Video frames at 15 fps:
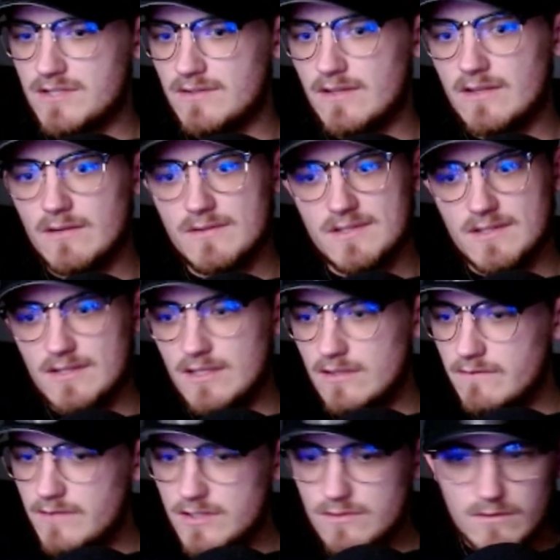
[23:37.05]
And then there's an
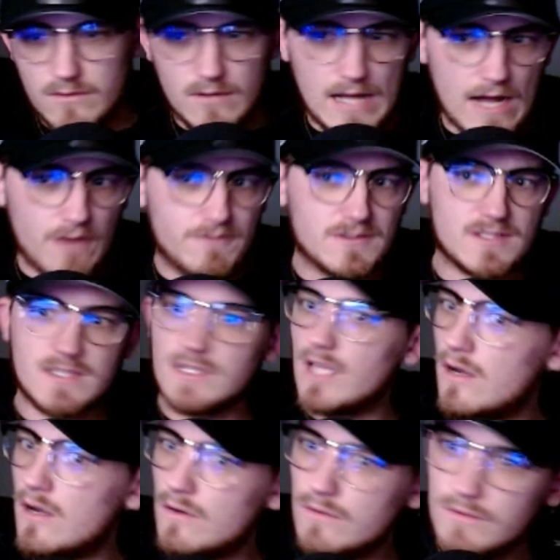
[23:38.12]
individual, Alpha
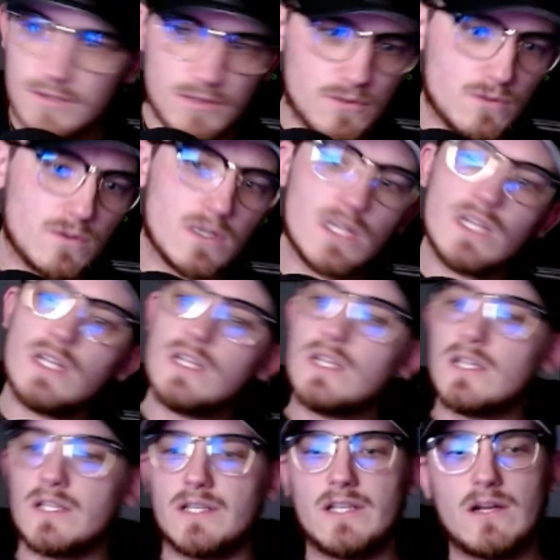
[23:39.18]
Sloan, who,
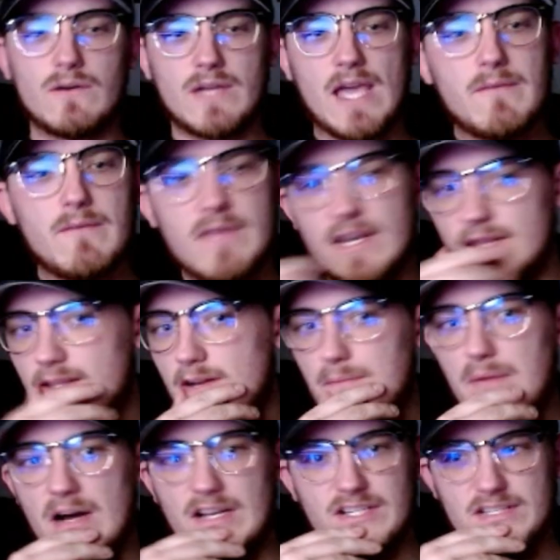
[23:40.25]
you know, came in and did a
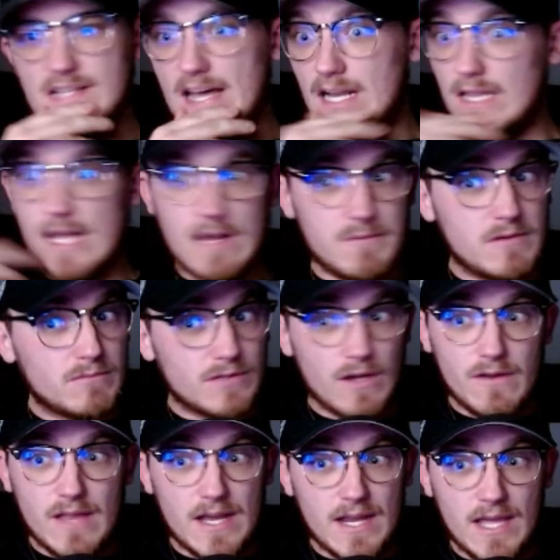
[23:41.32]
bunch. Not a lot of people
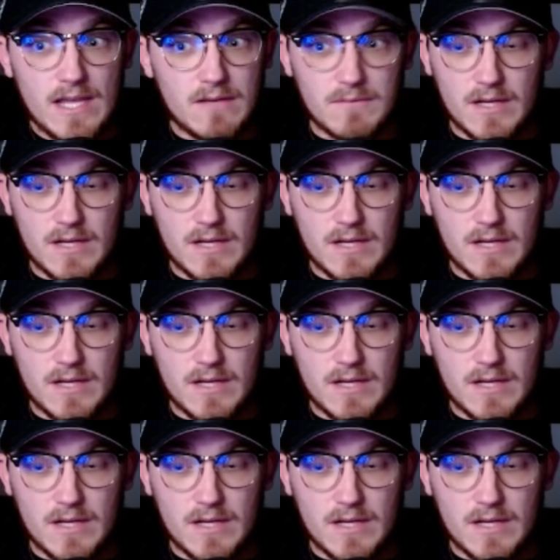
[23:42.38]
know that name.